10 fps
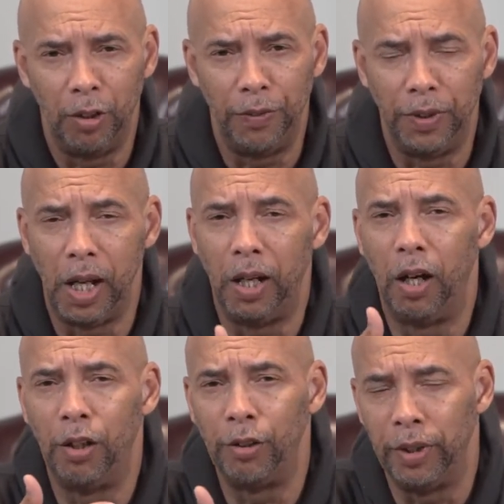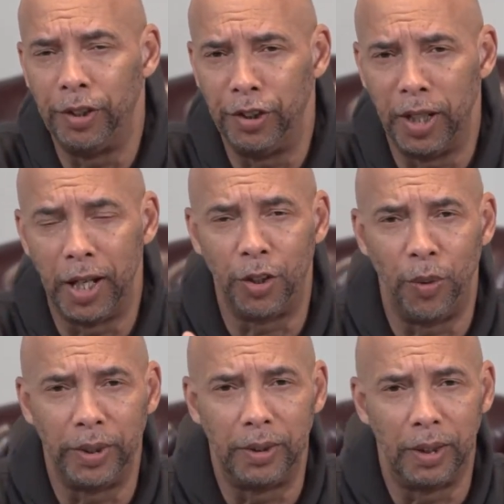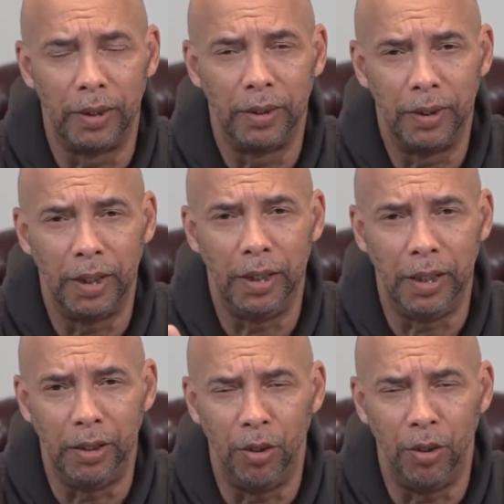or if you're not hungry, you're not going to, to eat.